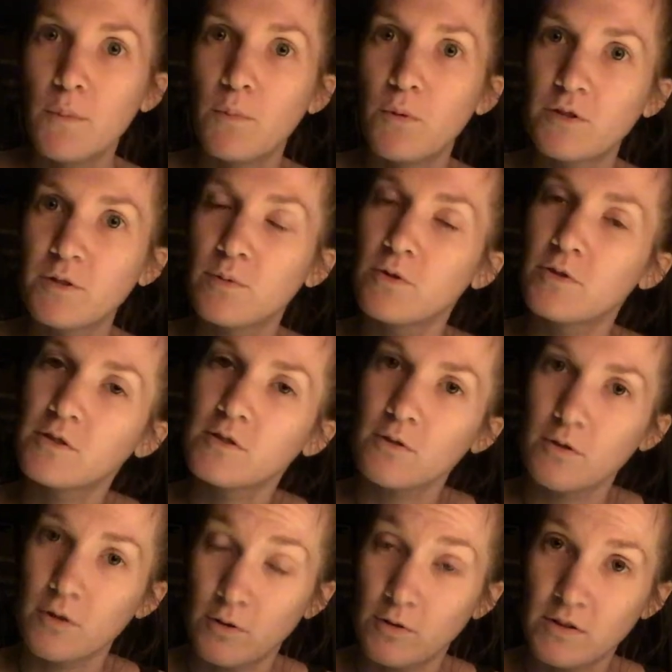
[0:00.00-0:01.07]
multiple
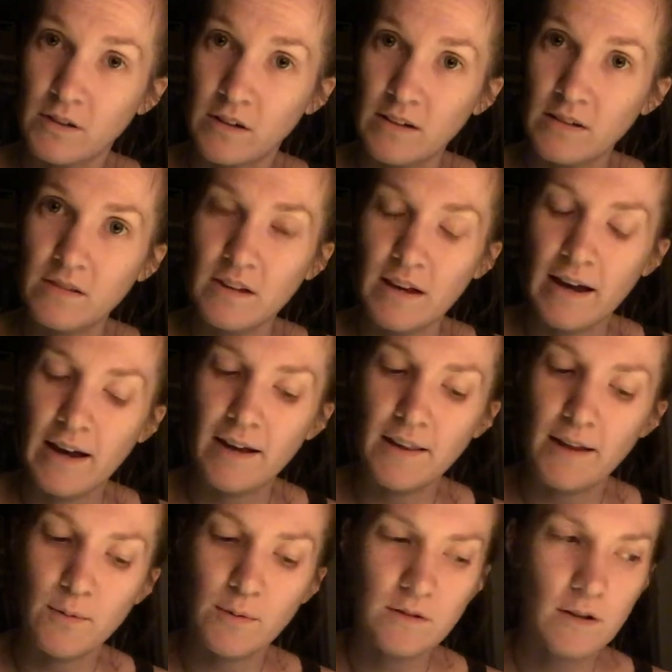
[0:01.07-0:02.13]
sclerosis, and
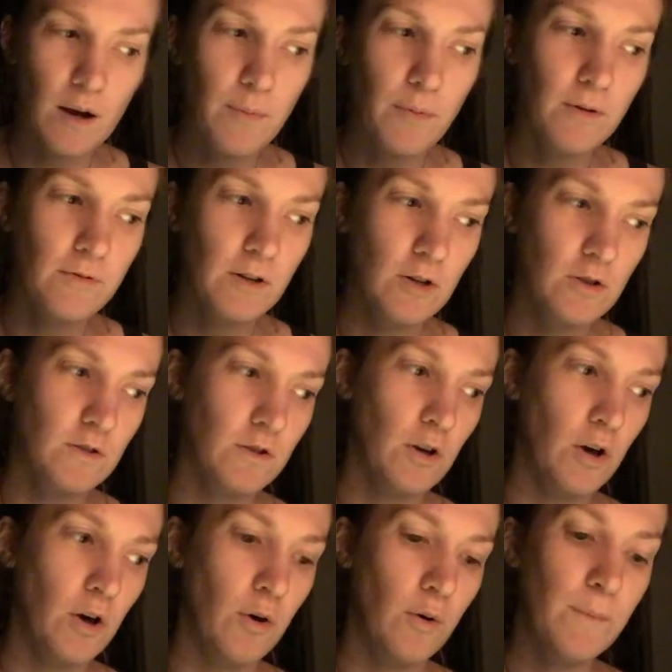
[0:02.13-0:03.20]
that was a couple of years
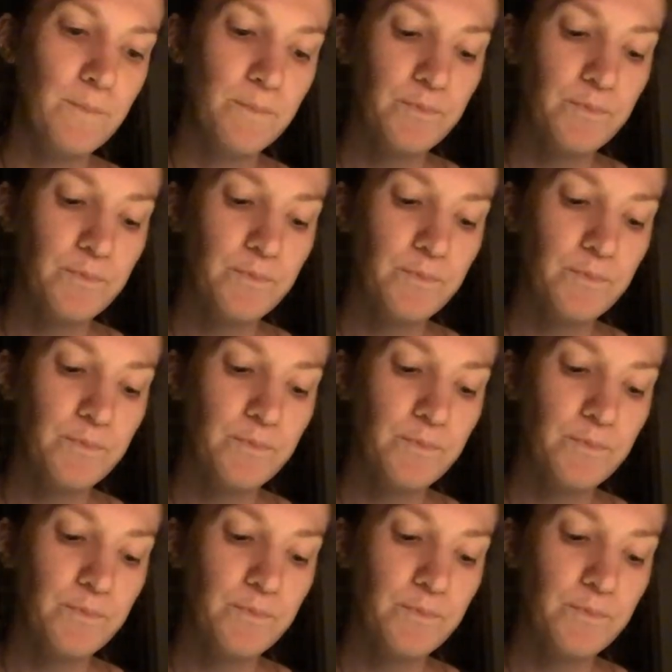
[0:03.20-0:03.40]
ago.